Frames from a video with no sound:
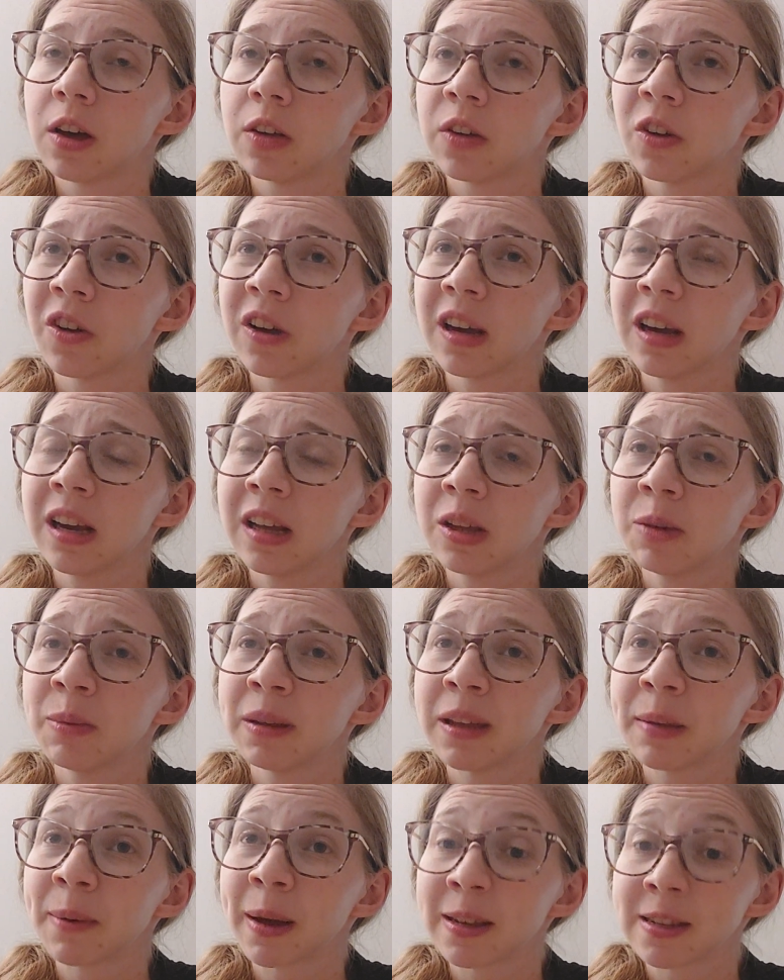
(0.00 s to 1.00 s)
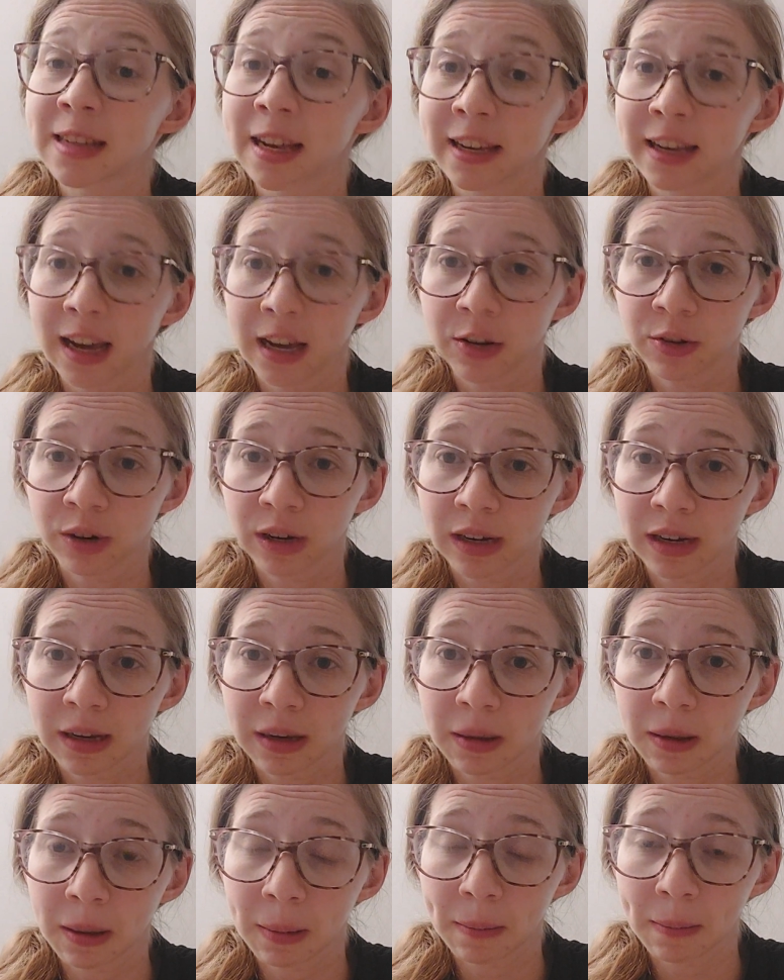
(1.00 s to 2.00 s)
talking a little bit about
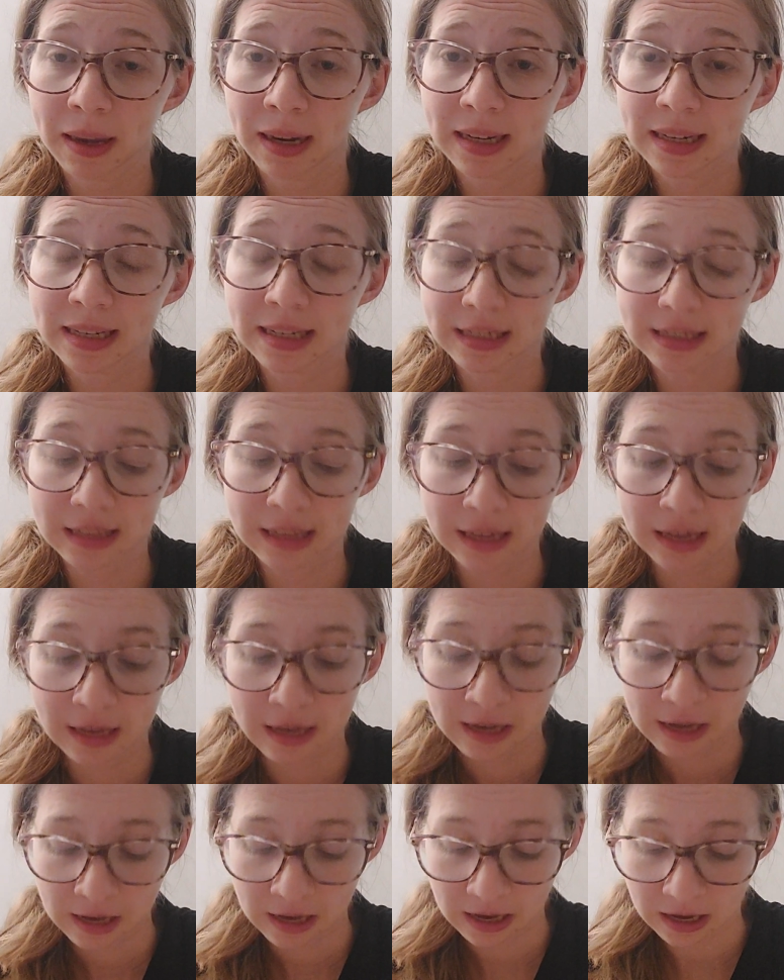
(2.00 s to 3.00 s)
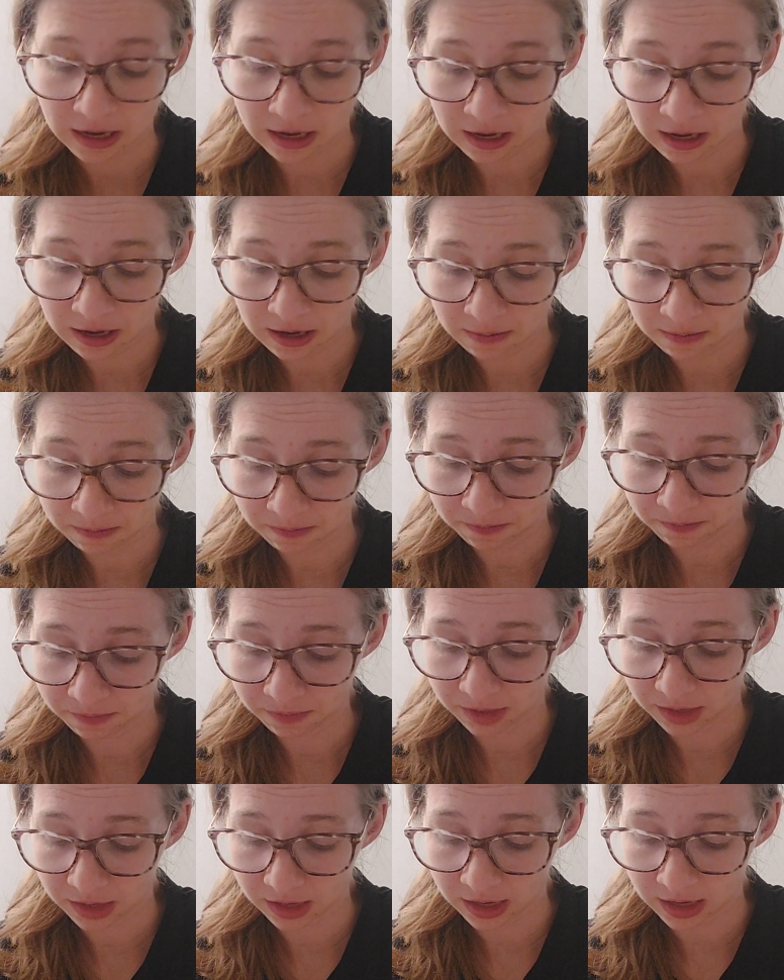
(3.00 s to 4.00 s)
psychiatric medicine. And
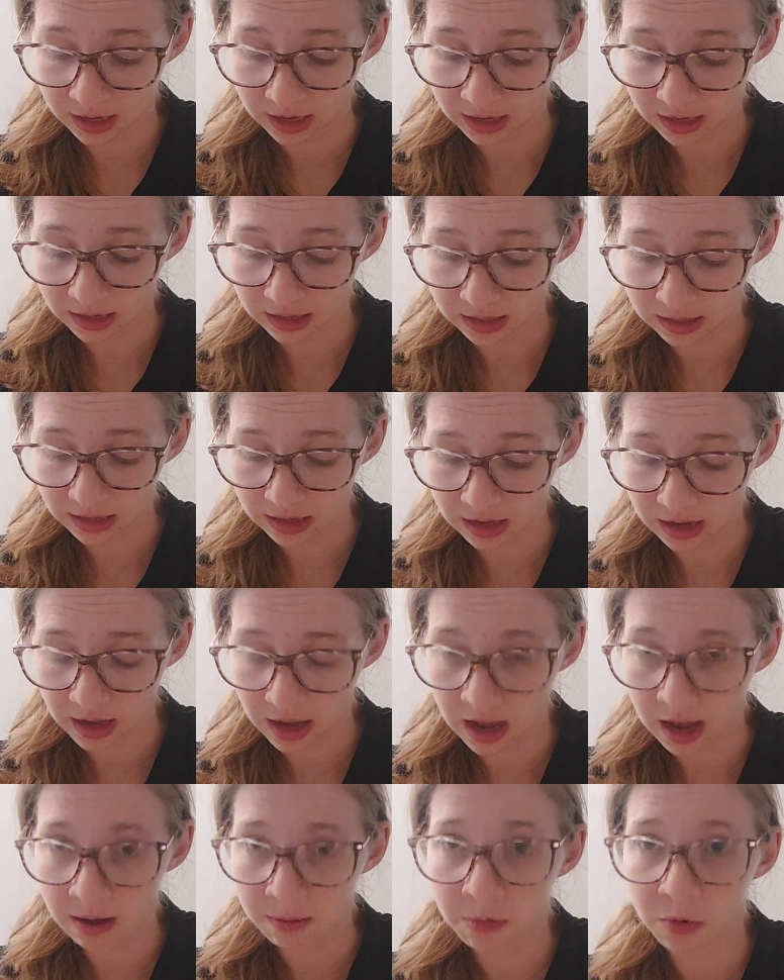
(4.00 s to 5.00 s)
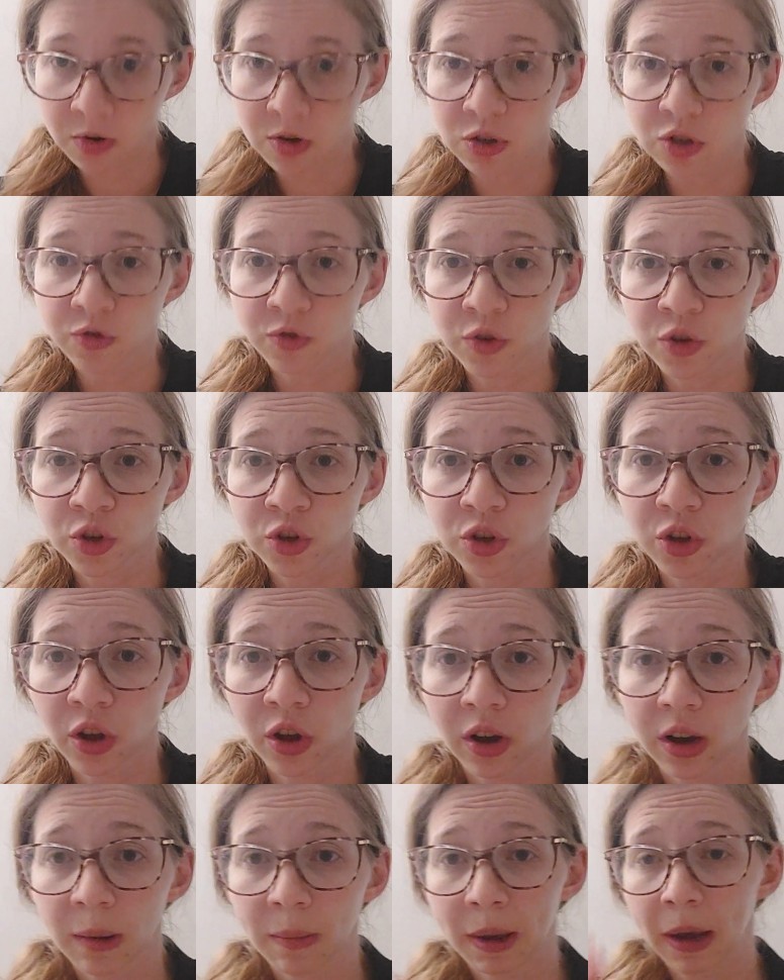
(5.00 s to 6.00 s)
I'm going to first
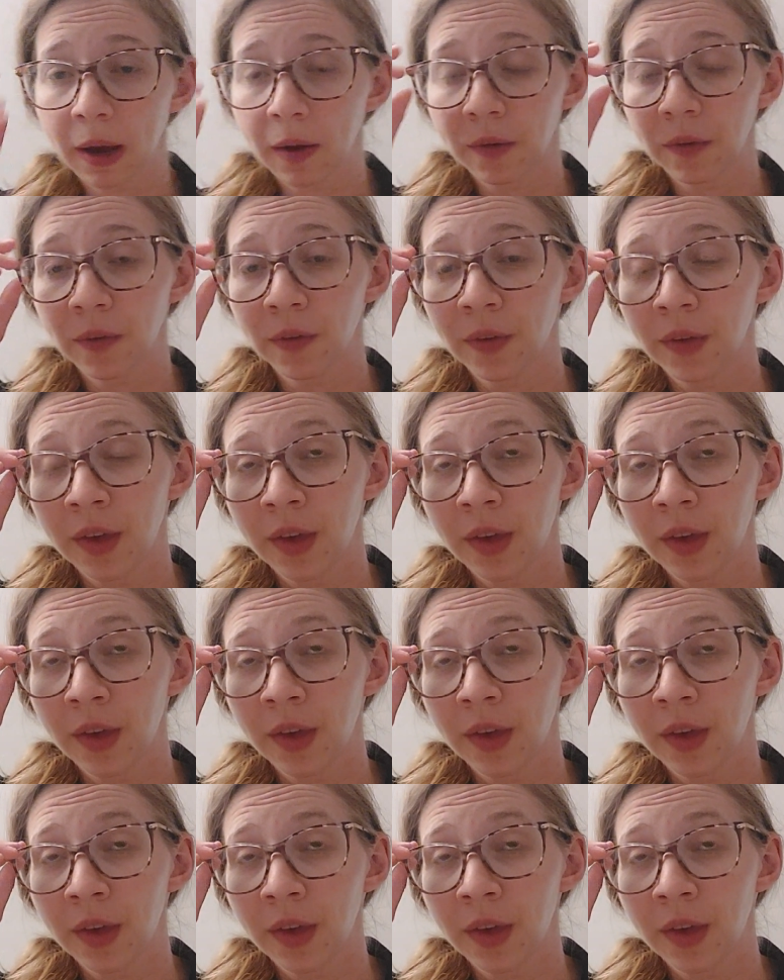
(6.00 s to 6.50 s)
talk about